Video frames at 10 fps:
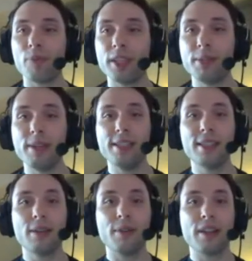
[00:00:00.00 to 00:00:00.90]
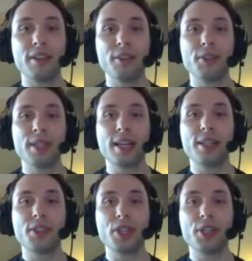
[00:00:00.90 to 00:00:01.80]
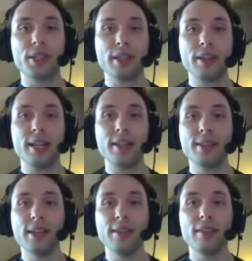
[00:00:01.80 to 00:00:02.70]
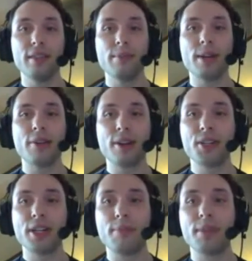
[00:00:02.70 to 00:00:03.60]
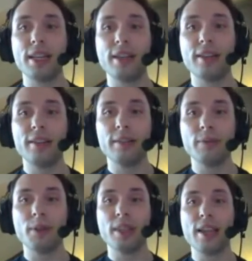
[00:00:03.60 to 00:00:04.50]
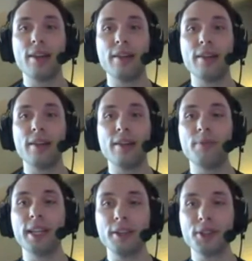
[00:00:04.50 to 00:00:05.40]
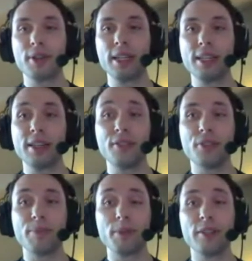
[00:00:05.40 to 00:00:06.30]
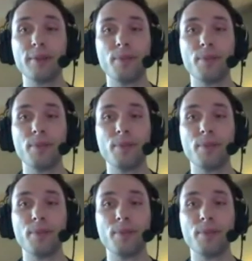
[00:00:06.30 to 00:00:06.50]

This means that when the user status changes in the dataset, the migration update would then update the user entity in Drupal.